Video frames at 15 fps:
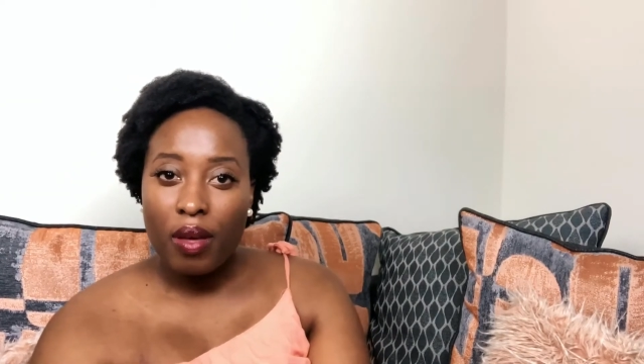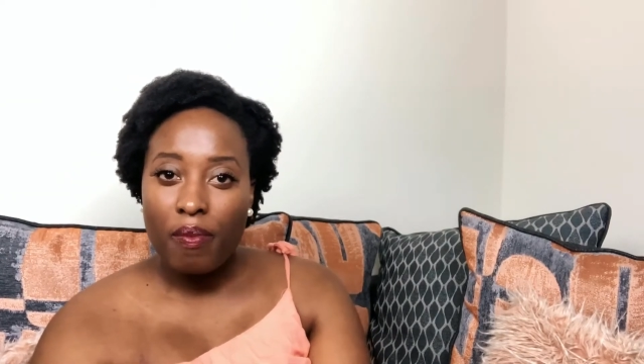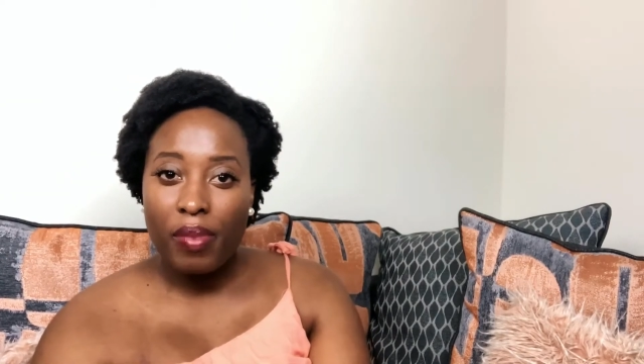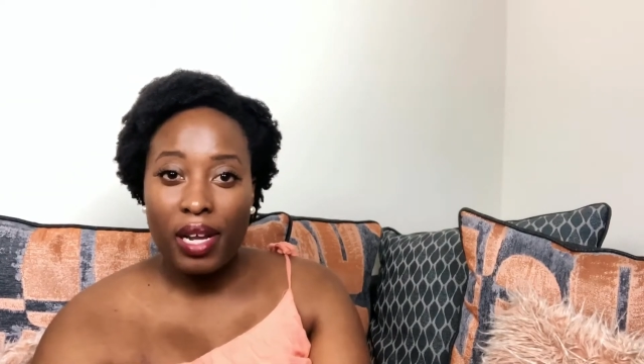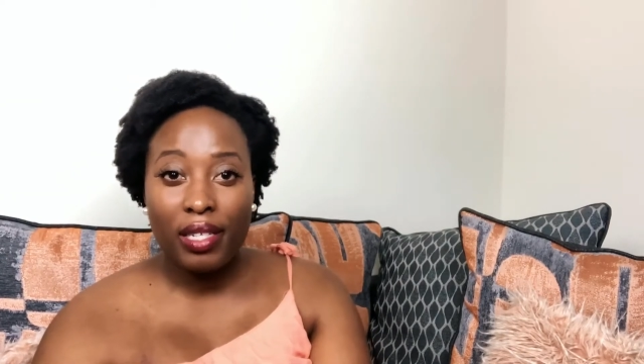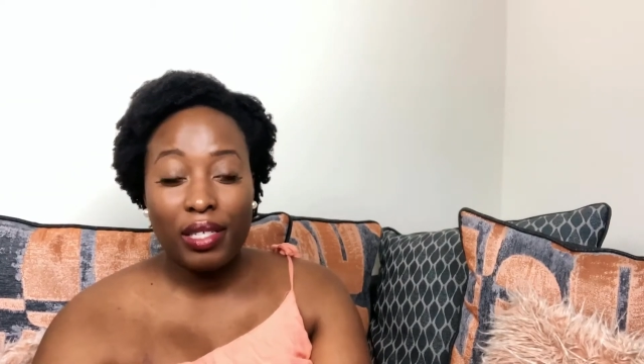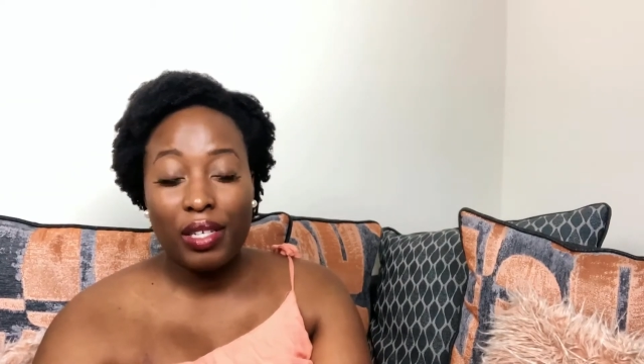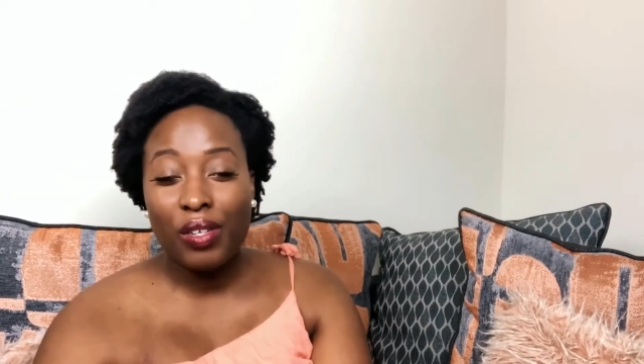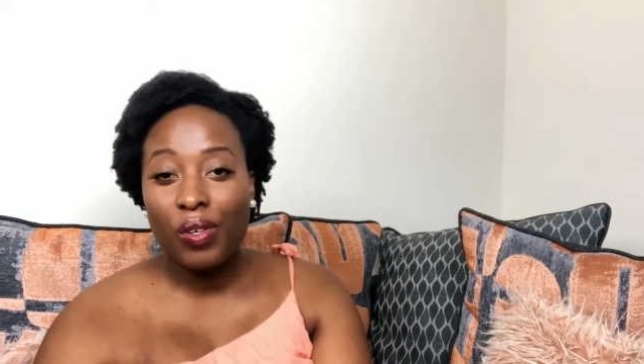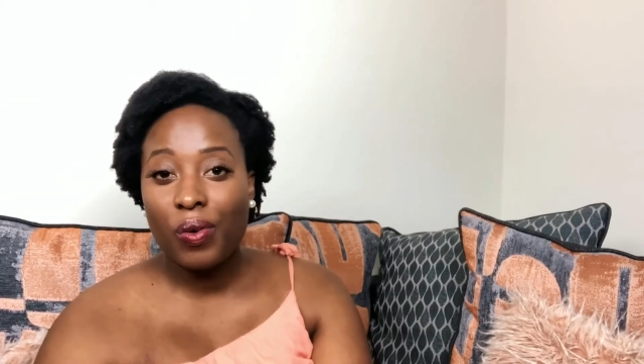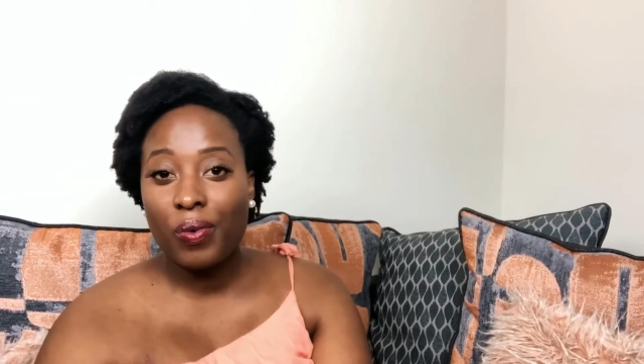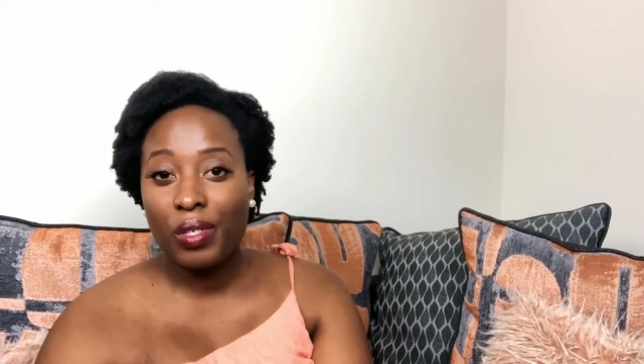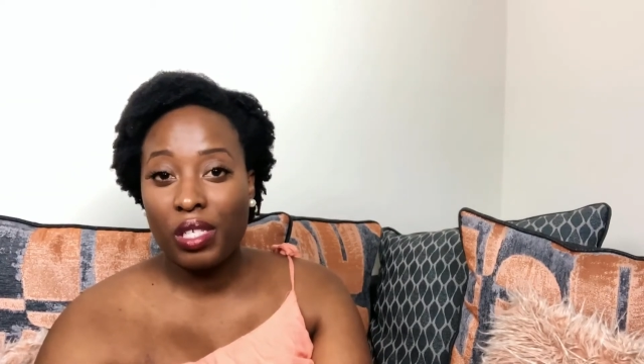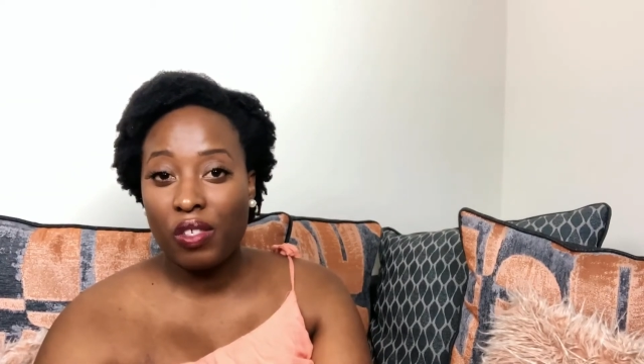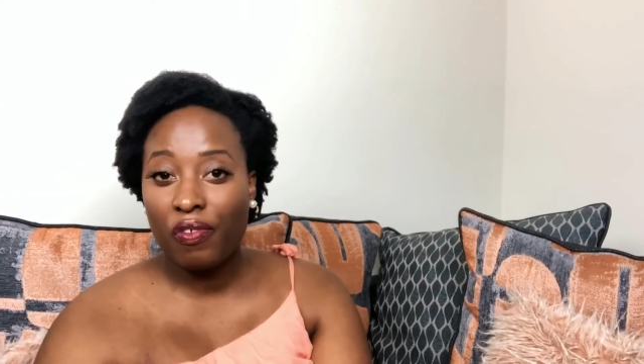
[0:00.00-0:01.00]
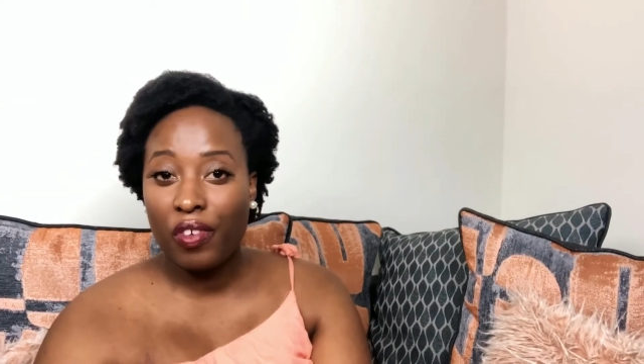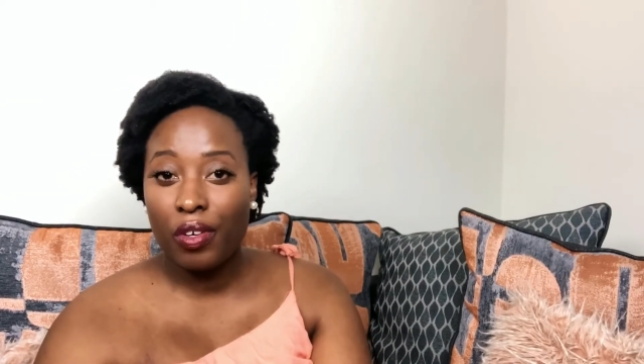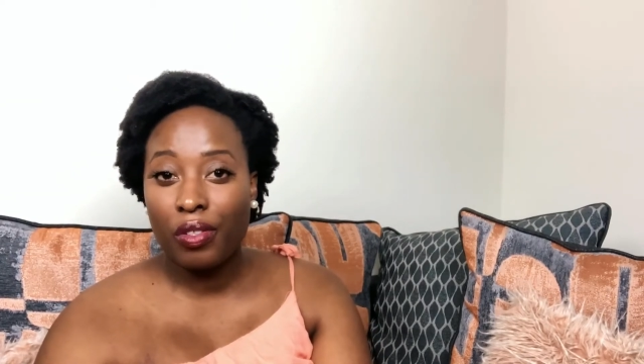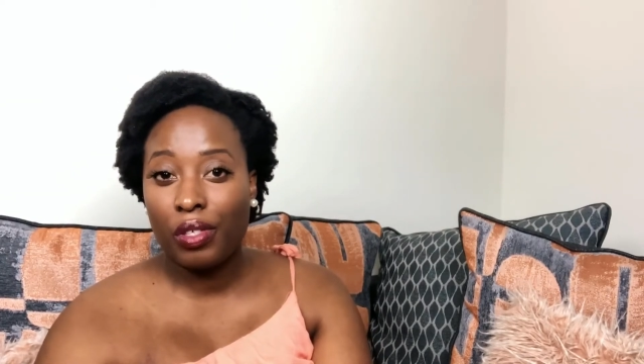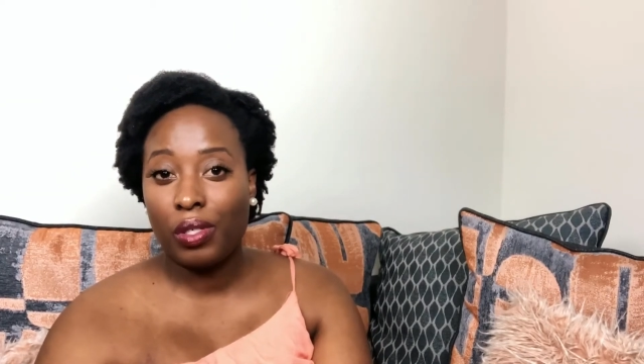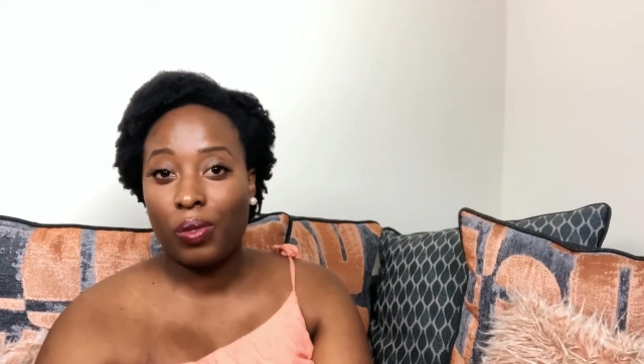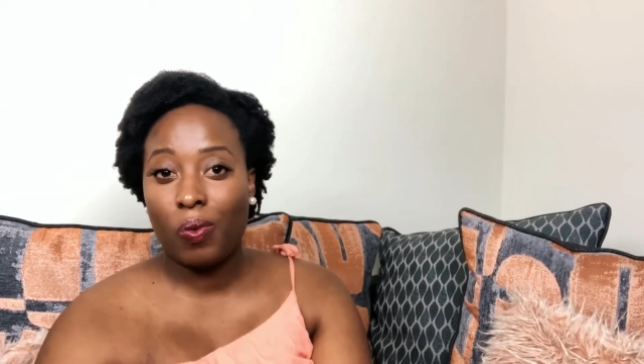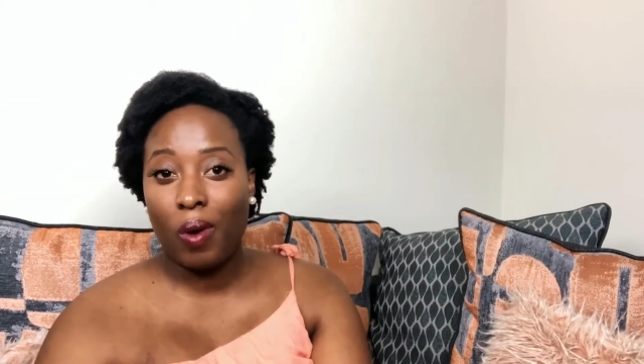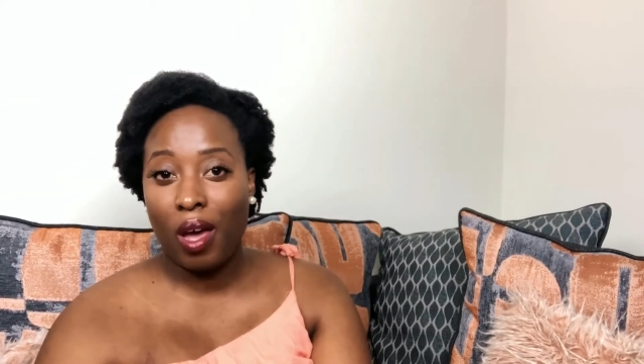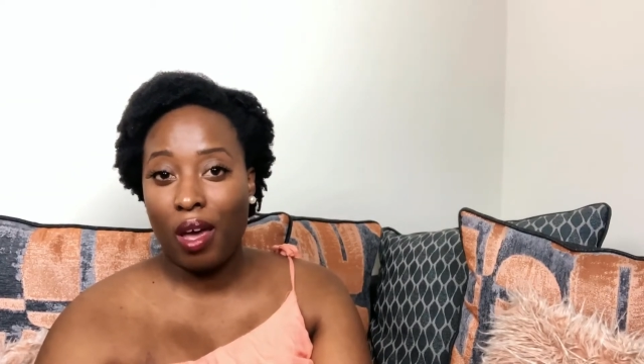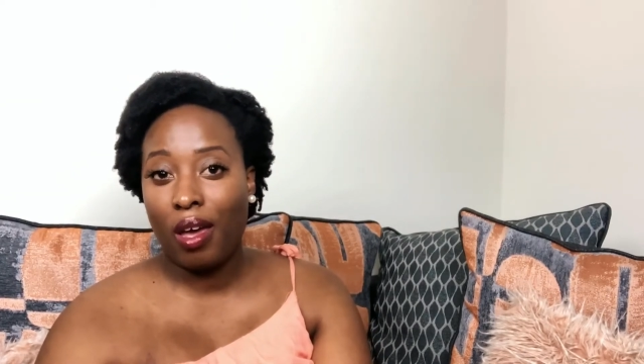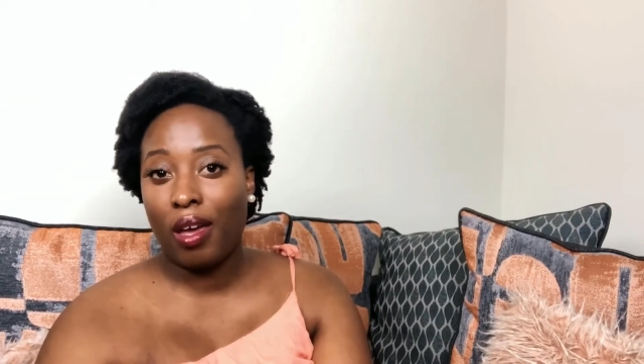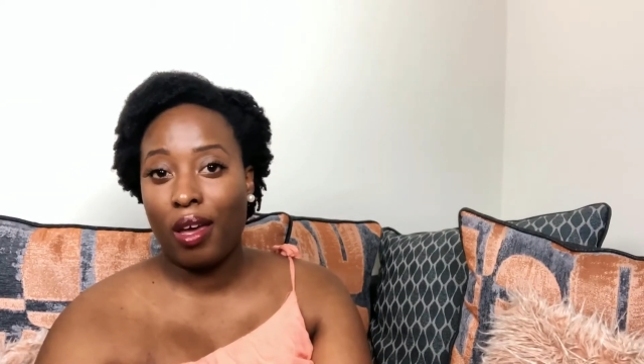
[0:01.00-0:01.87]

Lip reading: But I didn't always feel this way.